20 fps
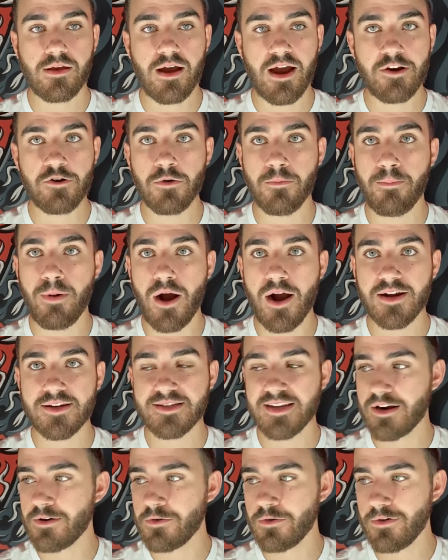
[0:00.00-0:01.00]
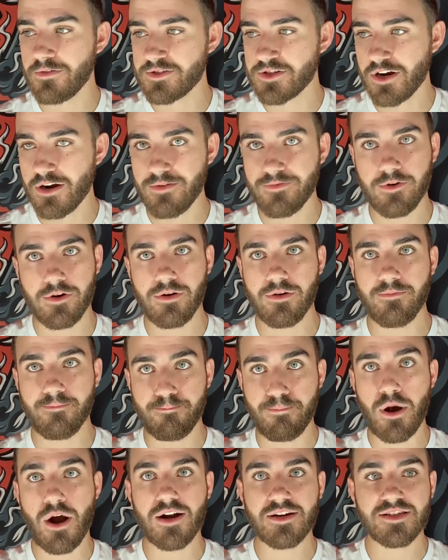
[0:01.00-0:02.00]
don't know, sorry for your
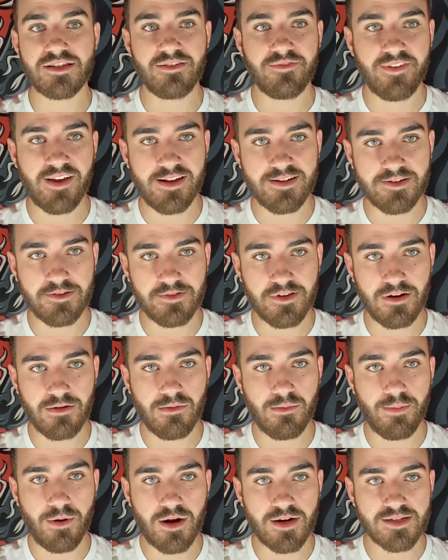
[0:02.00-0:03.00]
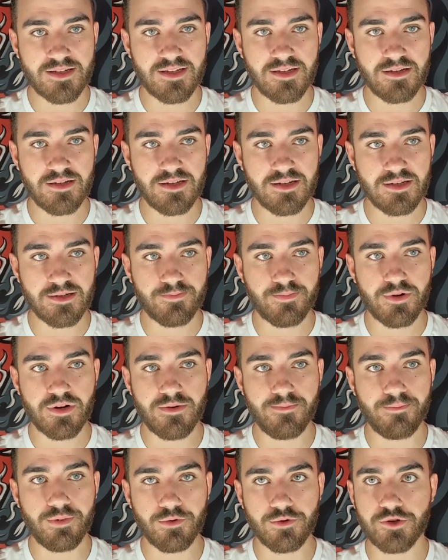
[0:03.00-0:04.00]
boxing fans out there. Boxing is
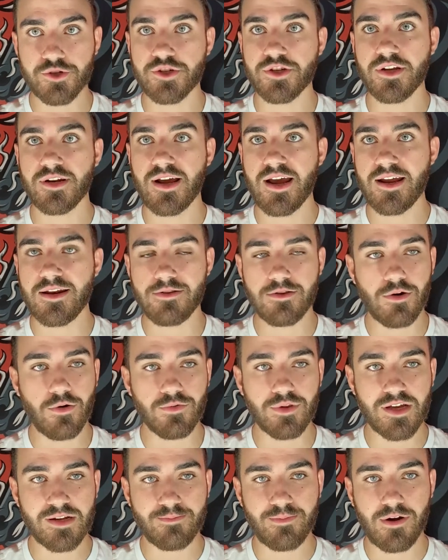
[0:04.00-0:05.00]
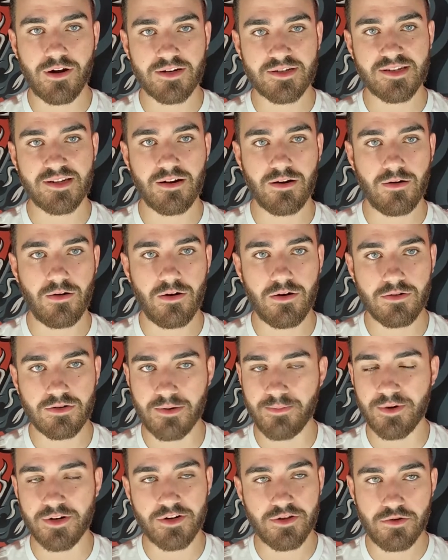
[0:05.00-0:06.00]
pretty bullshit. I don't like boxing at all
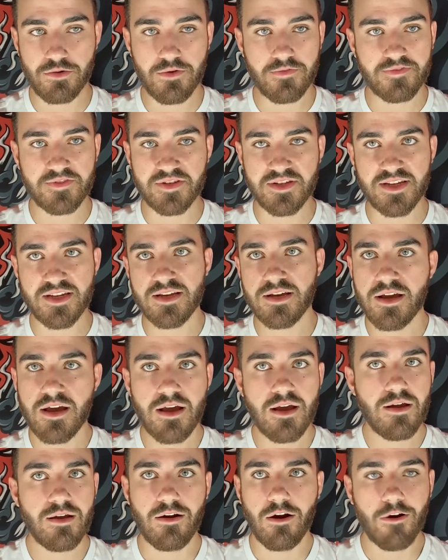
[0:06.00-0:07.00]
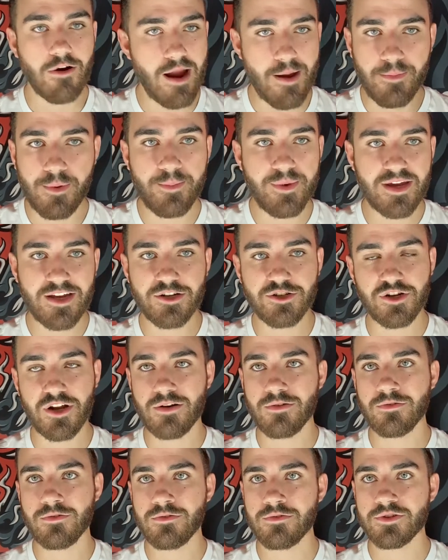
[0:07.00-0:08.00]
compared to UFC or MMA in
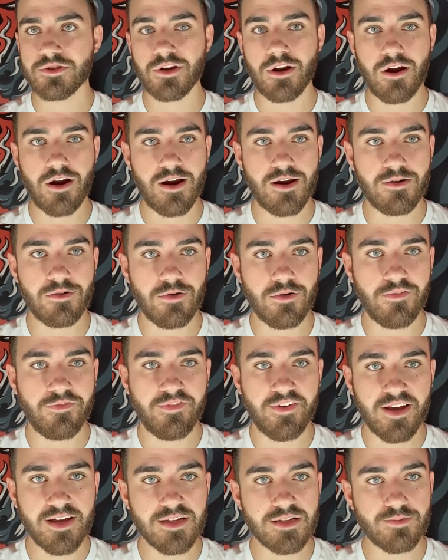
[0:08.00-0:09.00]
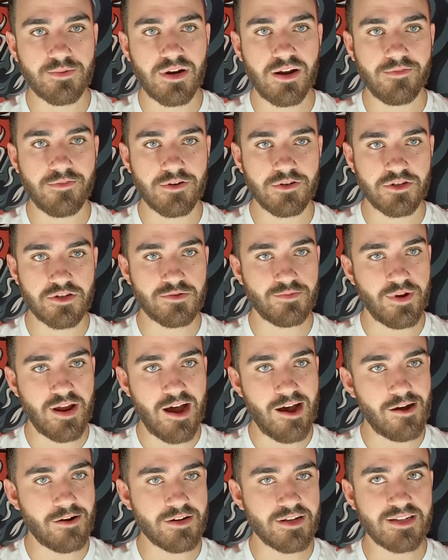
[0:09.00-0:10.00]
general. Sorry, no offense, whatever, just
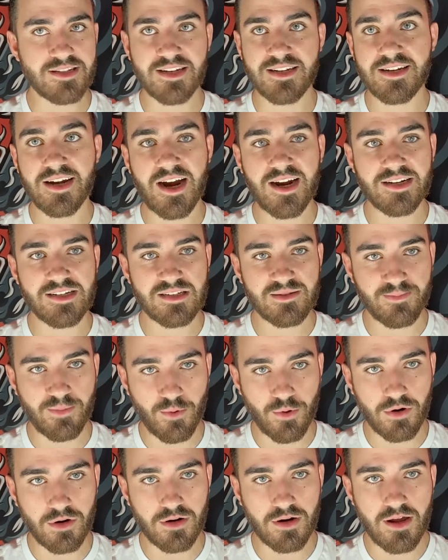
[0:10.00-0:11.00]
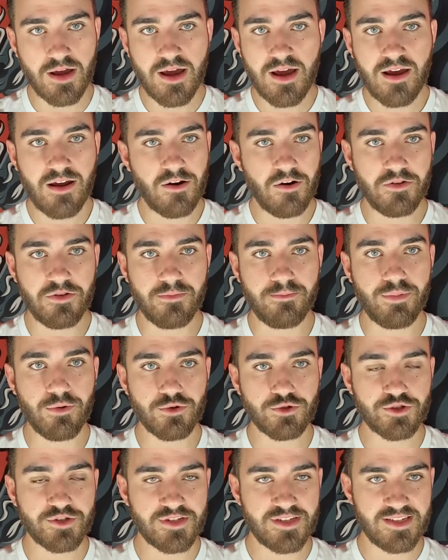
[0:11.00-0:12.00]
reality. It's a dying sport, all the
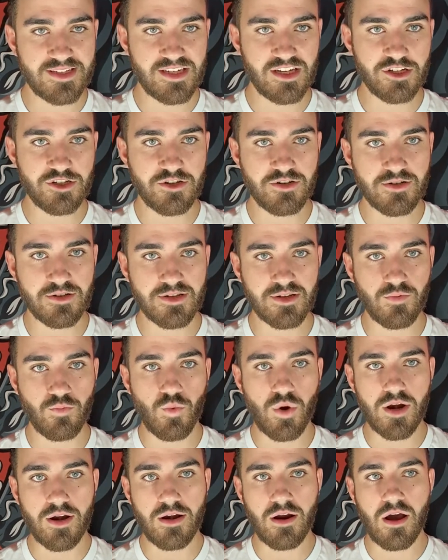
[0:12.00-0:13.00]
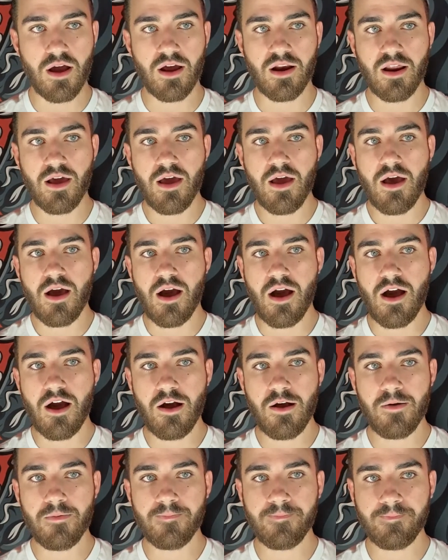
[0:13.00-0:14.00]
bullshit decisions and whatnot.
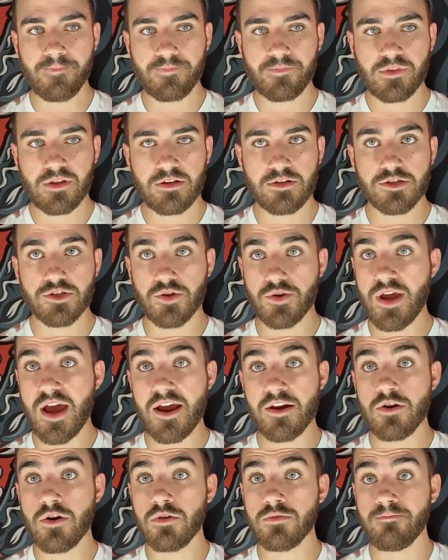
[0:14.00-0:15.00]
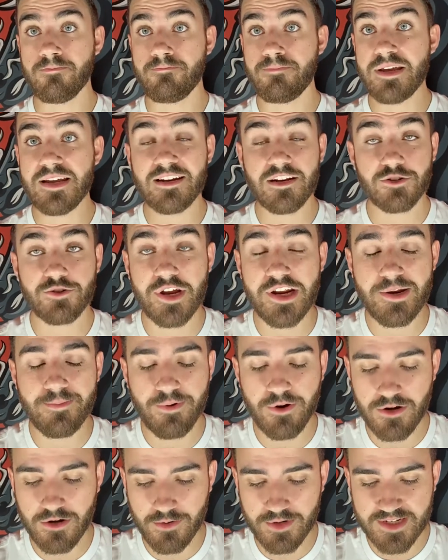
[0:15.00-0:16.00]
Being a training
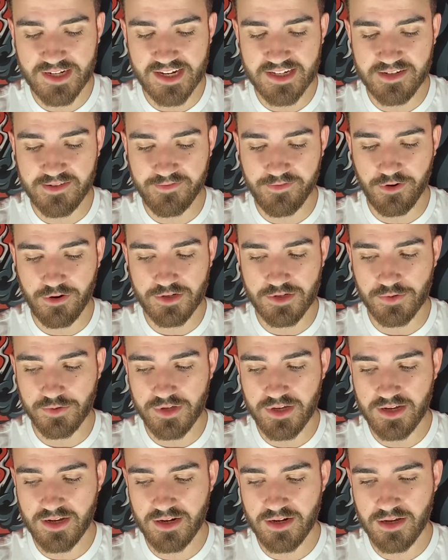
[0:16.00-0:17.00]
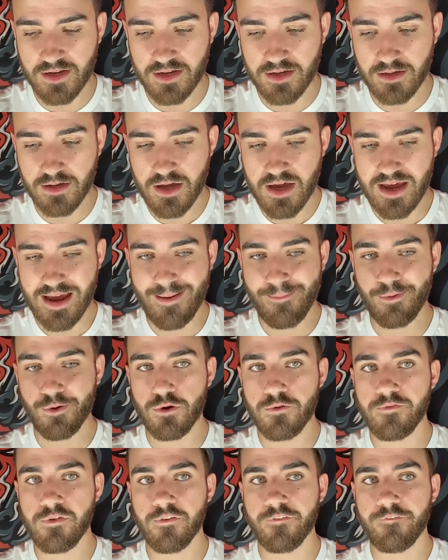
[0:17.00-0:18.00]
partner with Tyson Fury is only going to
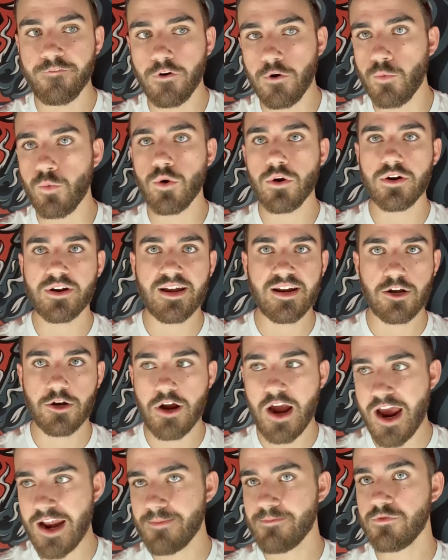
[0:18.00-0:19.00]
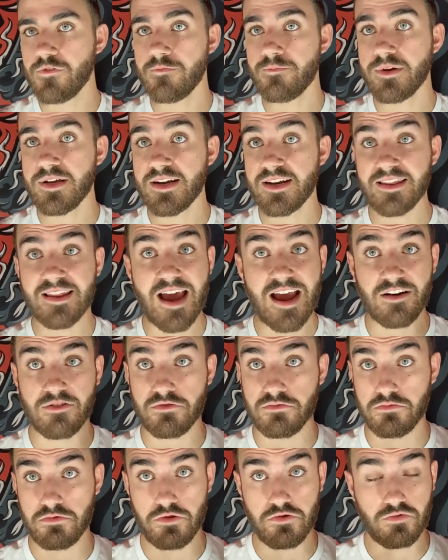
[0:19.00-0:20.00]
improve your footwork and your head movement, and that
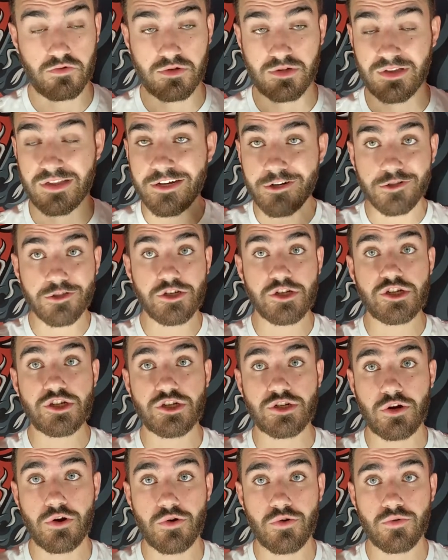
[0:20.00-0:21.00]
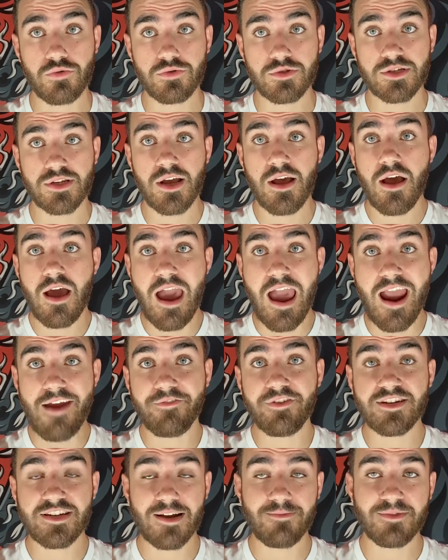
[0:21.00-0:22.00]
you clearly shows
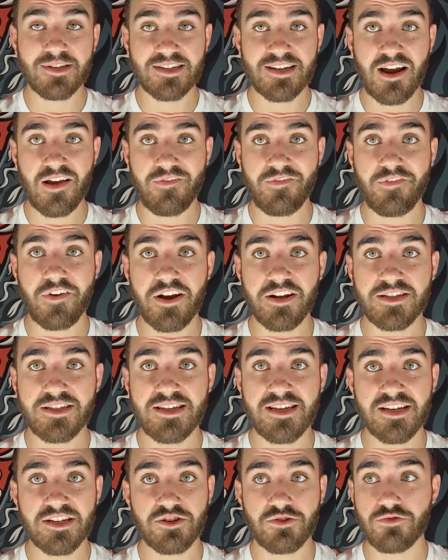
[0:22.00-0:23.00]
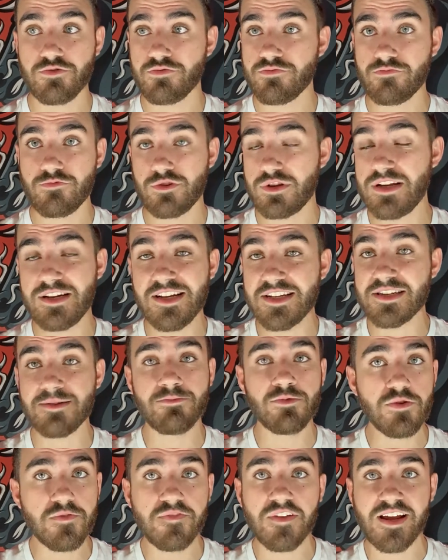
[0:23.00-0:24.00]
every time this guy fights. He doesn't
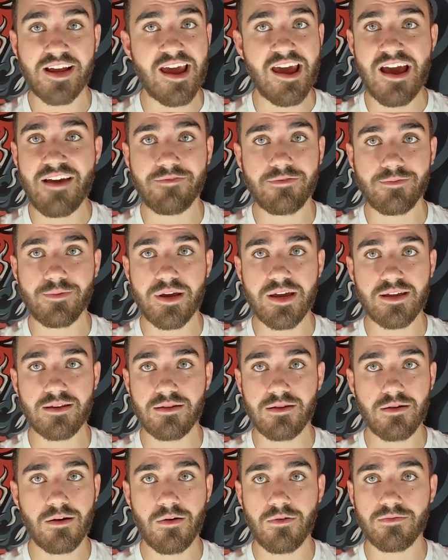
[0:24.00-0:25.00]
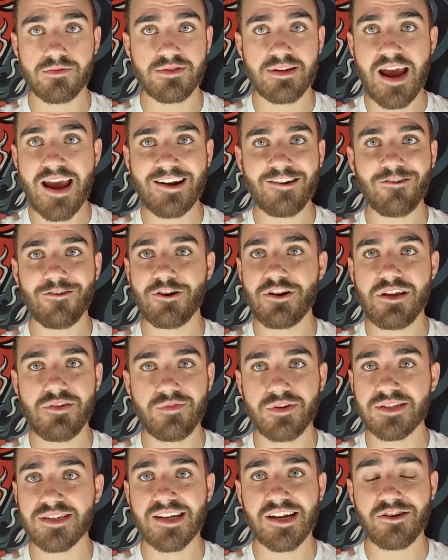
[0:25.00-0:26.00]
move like a heavyweight. Dan Hardy
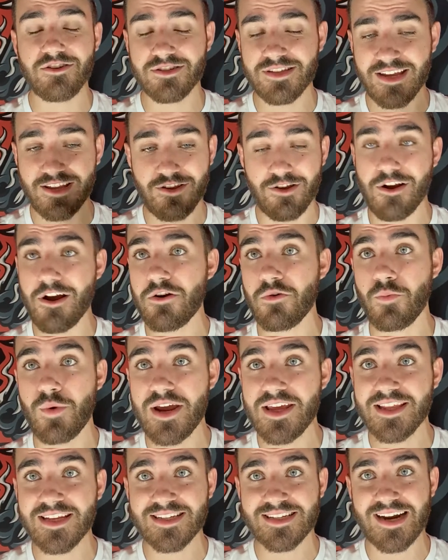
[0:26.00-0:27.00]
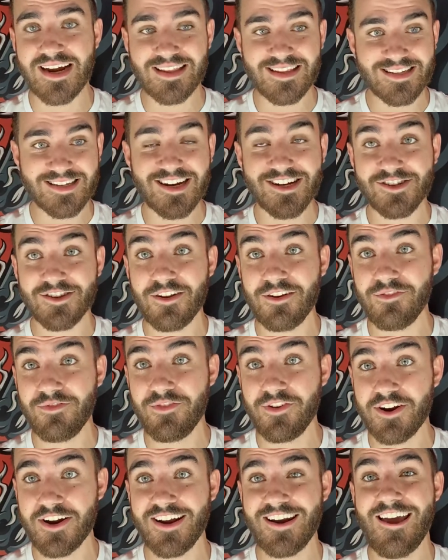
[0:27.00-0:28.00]
even said, he's like, you got to weigh this guy. This guy's not a
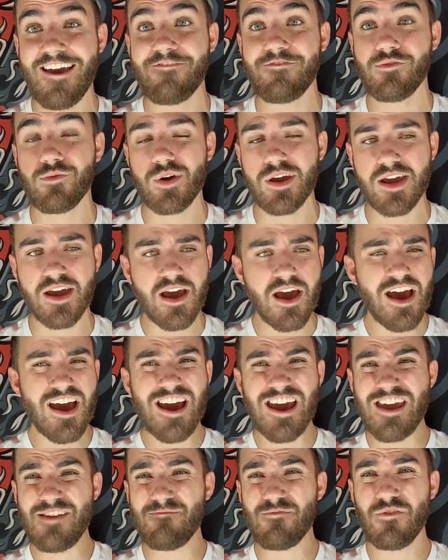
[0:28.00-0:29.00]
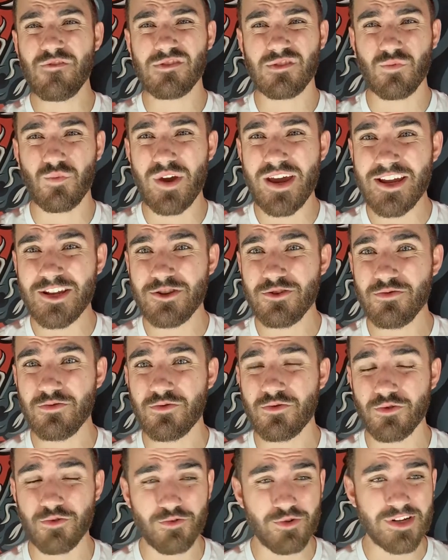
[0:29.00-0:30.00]
fucking heavyweight. He moves way too
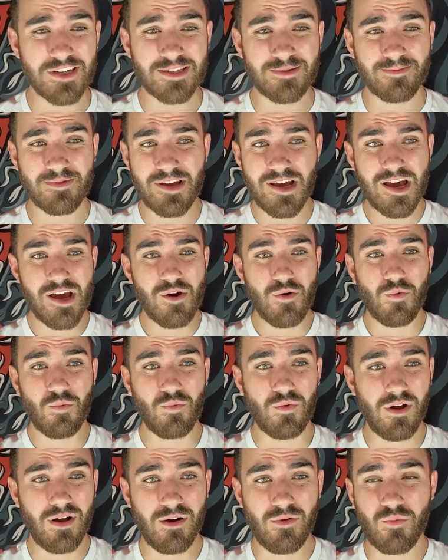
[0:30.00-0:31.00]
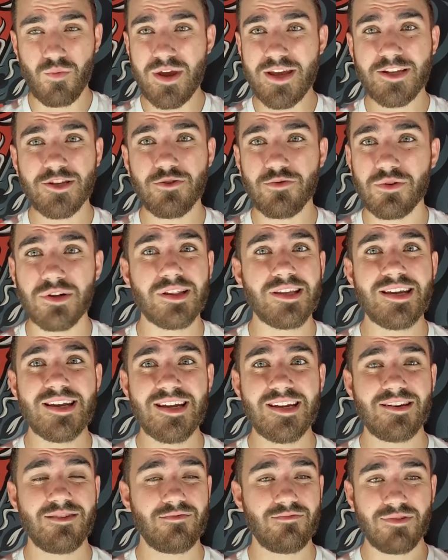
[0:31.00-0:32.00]
crisp, way too
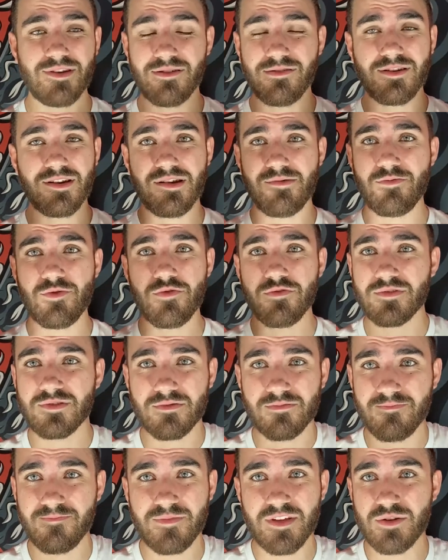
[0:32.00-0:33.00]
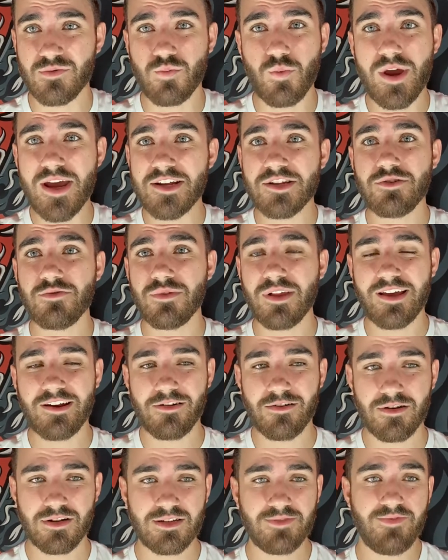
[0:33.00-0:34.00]
clean. He's way too light
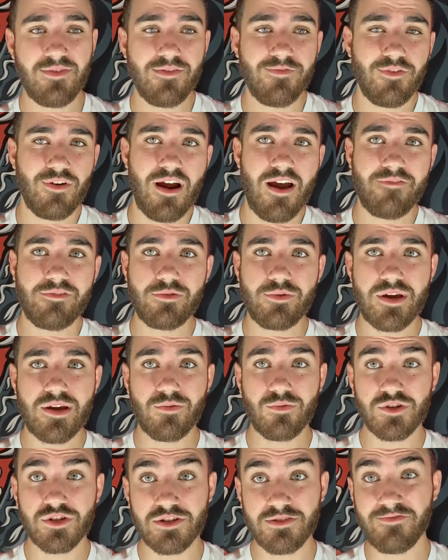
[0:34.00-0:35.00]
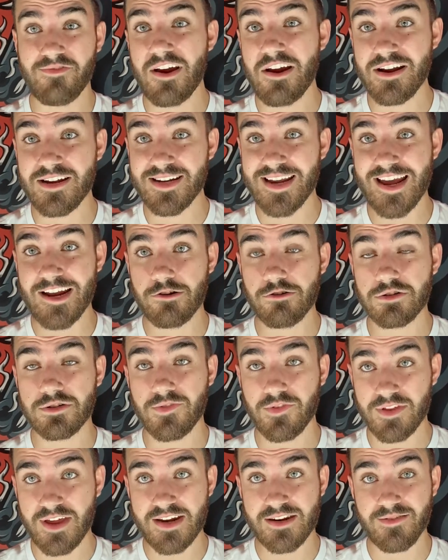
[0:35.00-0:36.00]
on his feet for heavyweight, which is very dangerous
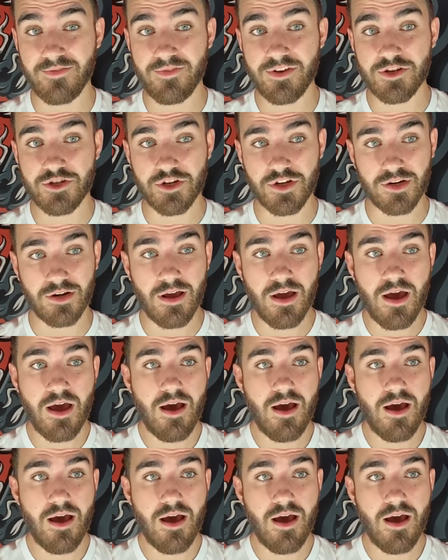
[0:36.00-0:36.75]
for that division.